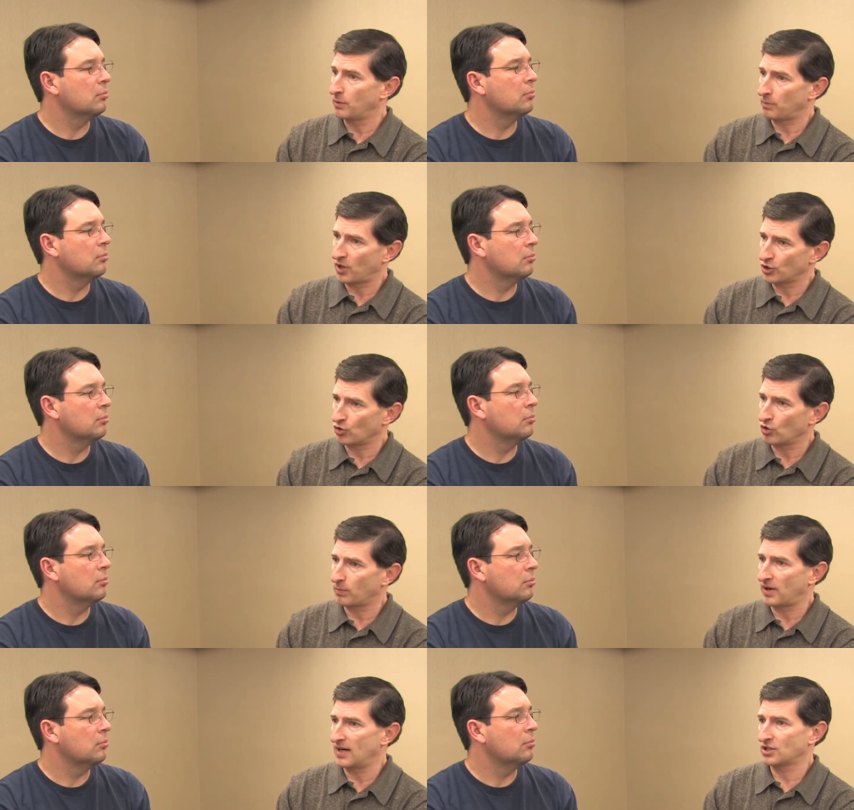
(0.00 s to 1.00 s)
Speaker 1: to put pressure on
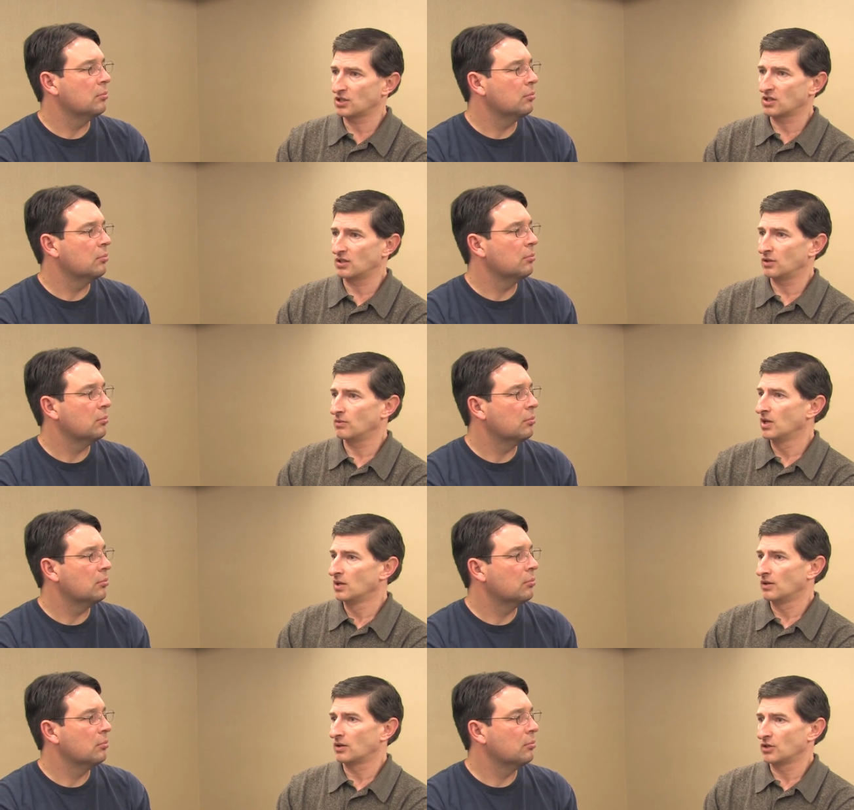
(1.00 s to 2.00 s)
oil prices, and they're,
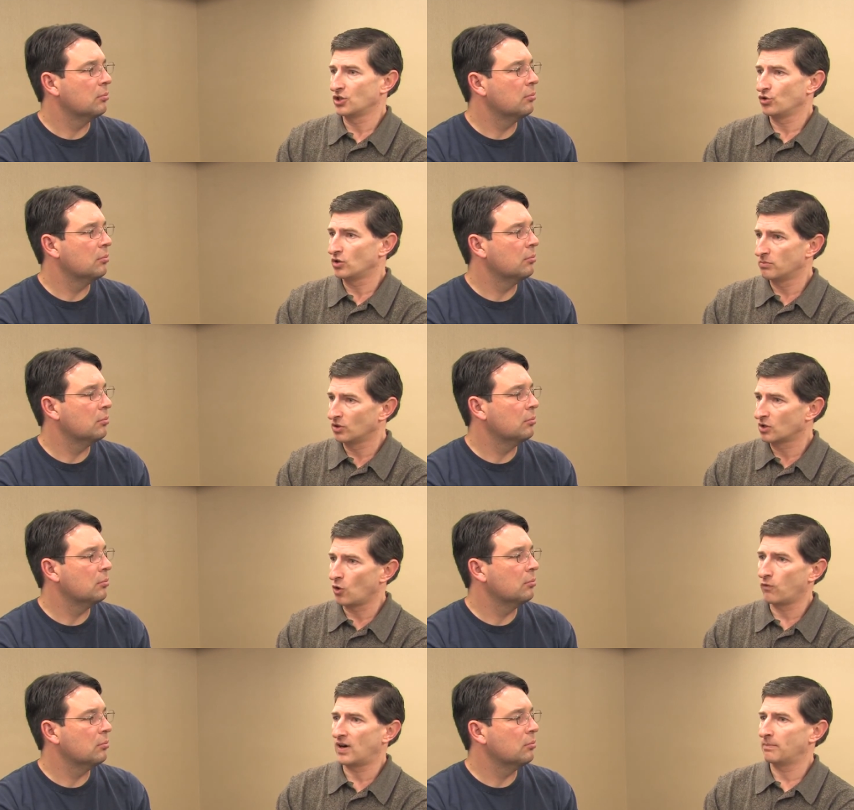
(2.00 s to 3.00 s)
they're continuing to build
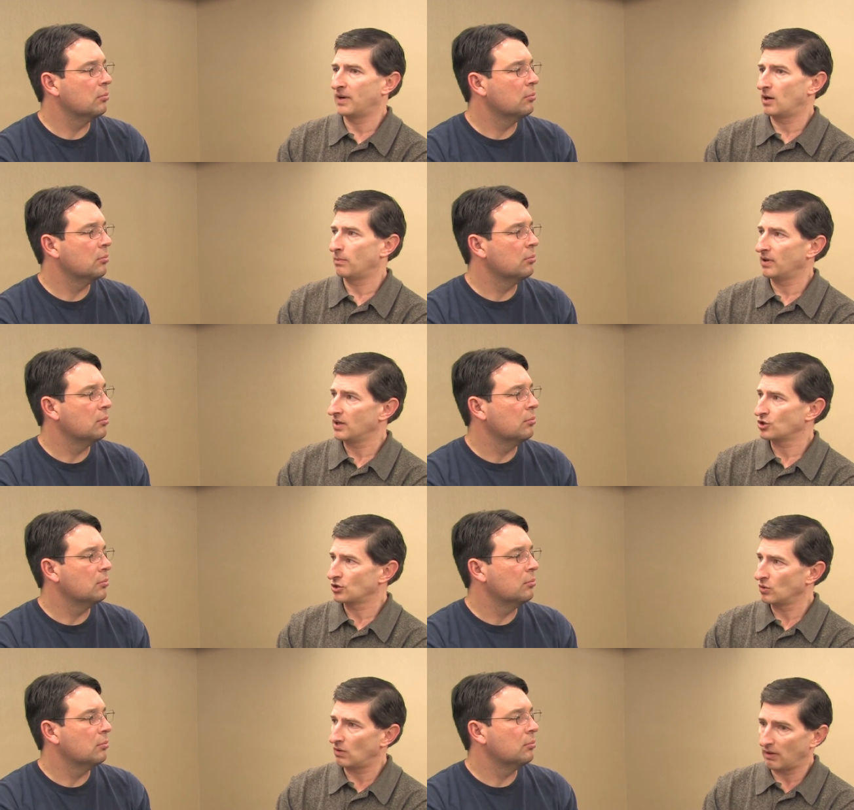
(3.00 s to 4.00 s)
coal-fired power plants,
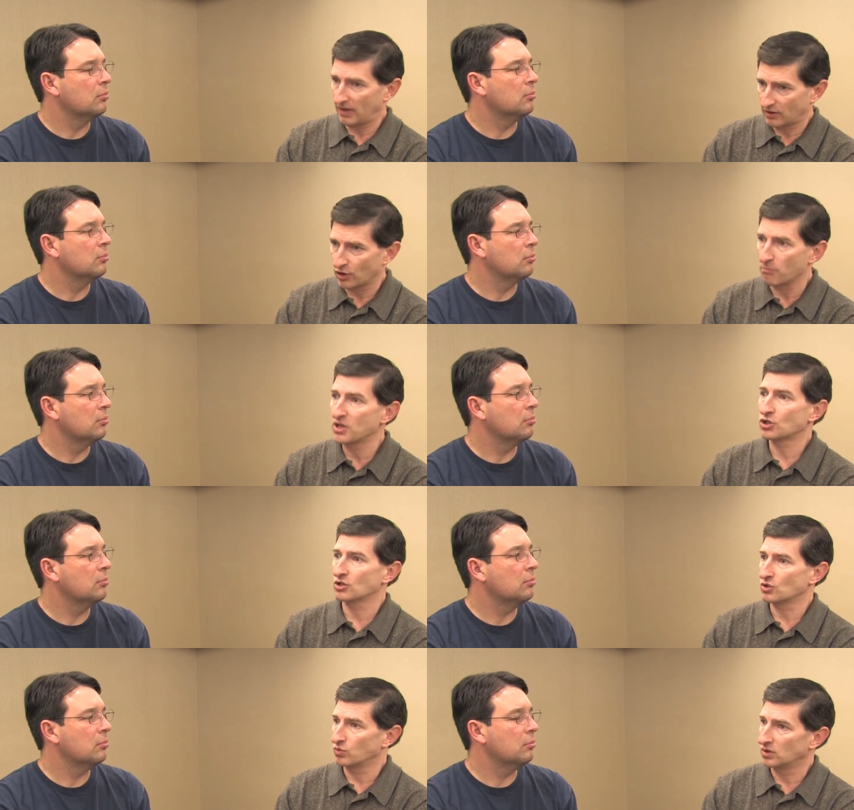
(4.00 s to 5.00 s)
so I think their
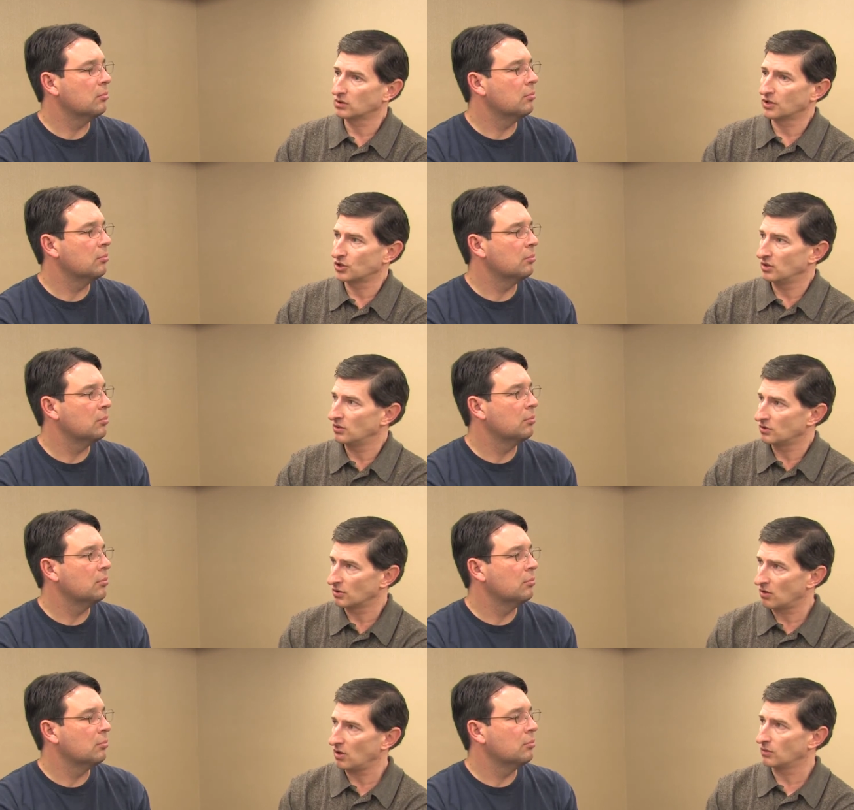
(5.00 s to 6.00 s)
emissions will continue
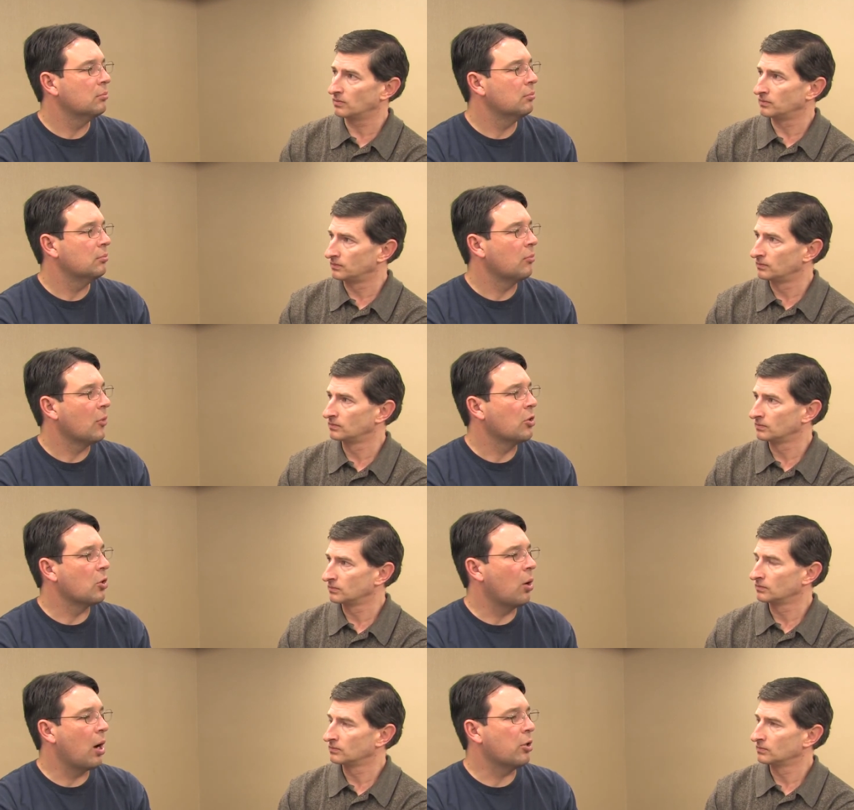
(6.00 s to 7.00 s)
to
Speaker 2: grow.
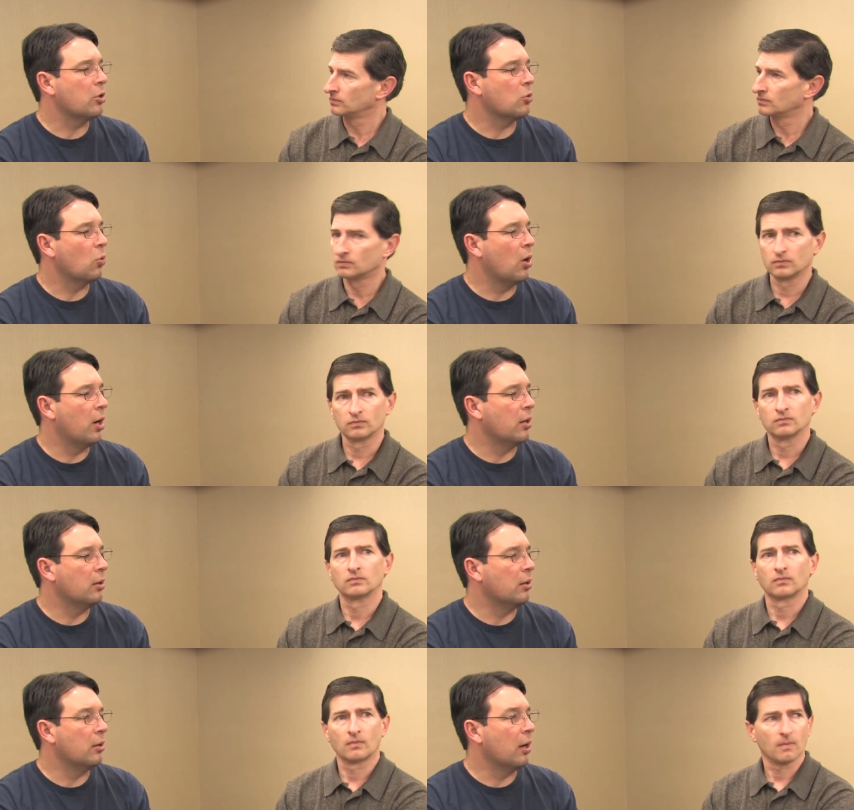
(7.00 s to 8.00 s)
So how does
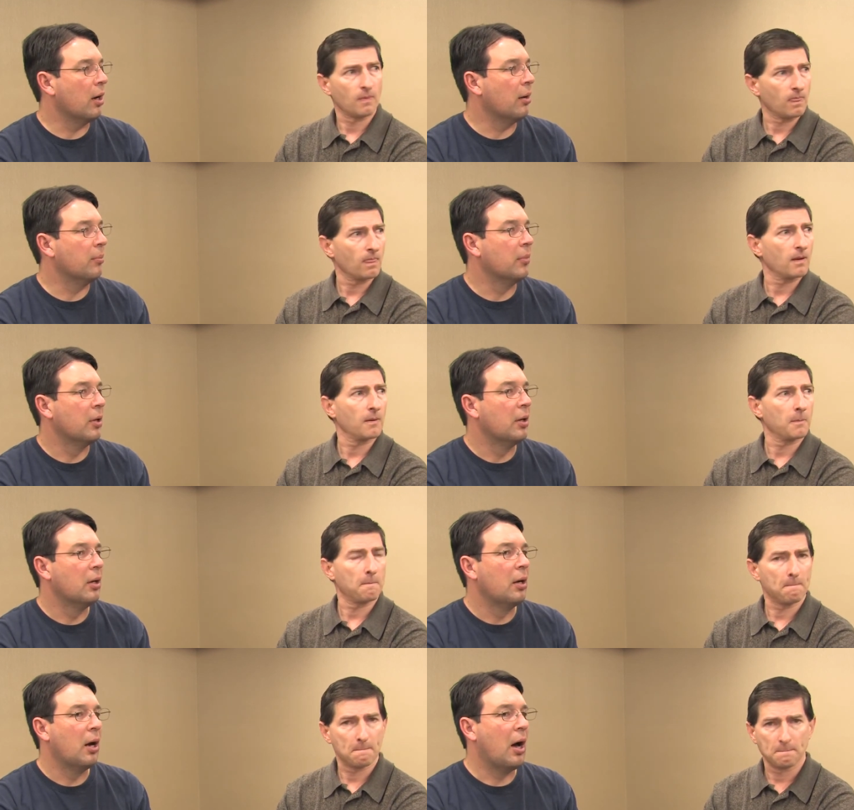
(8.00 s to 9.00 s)
one, um,
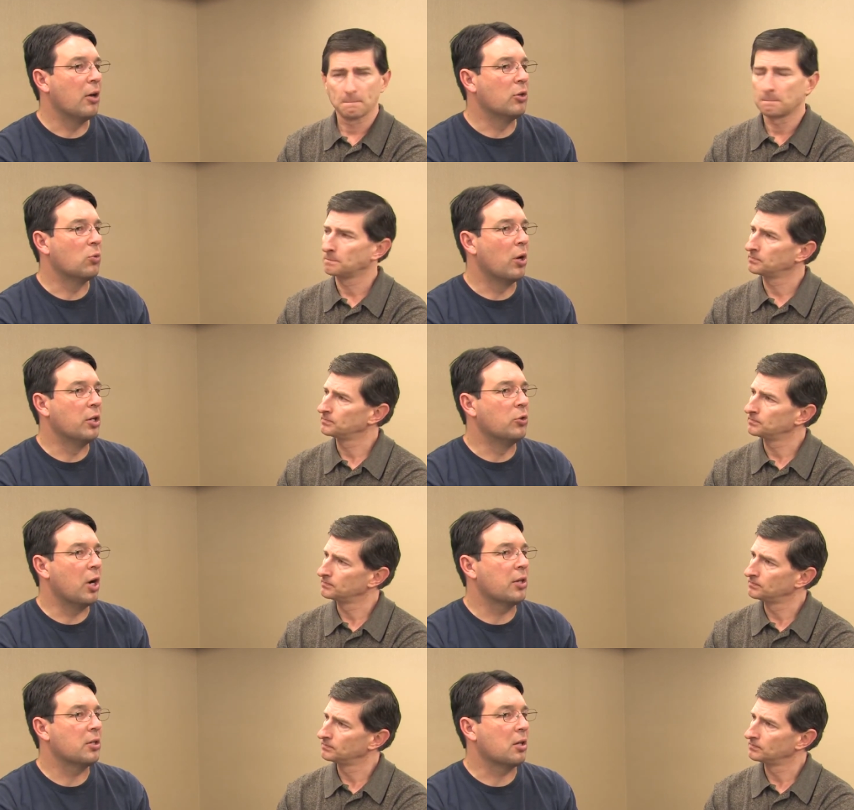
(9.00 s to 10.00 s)
how does one
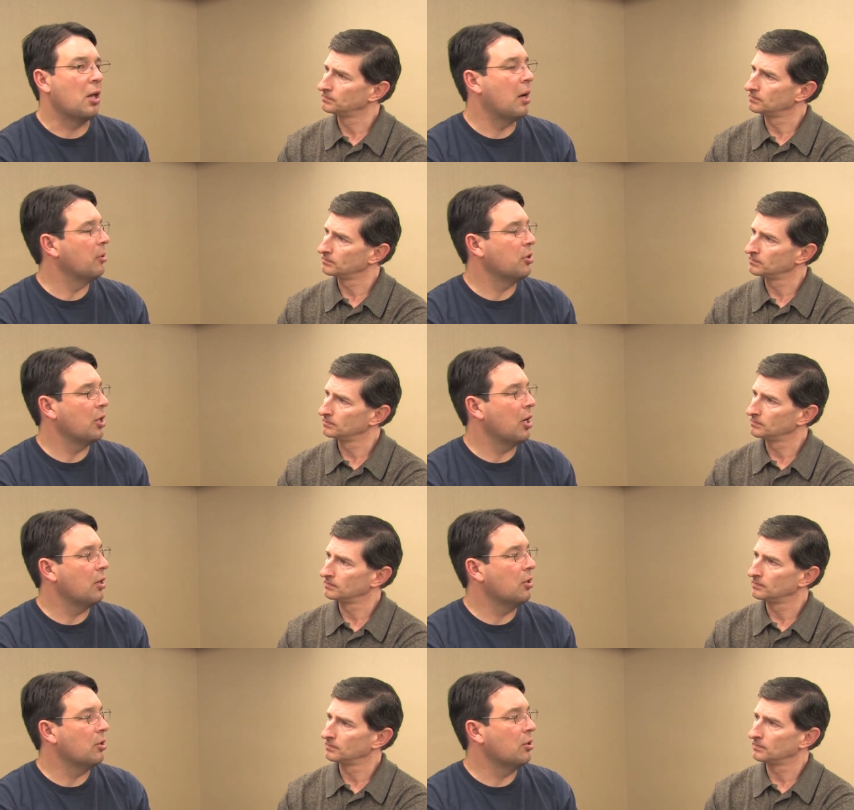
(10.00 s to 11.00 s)
address the climate
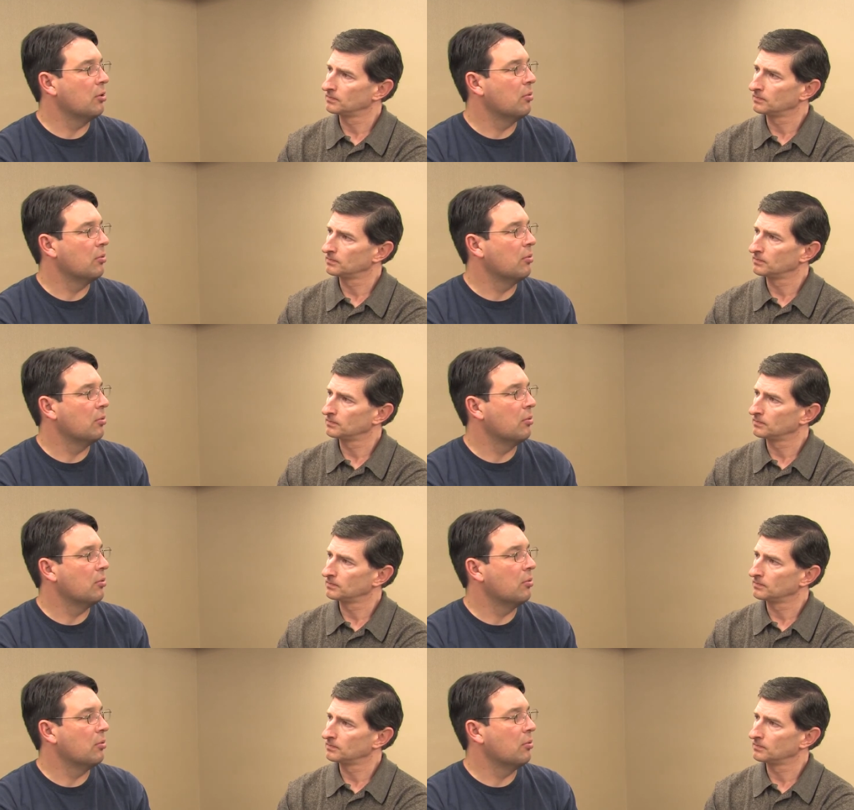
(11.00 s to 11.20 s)
change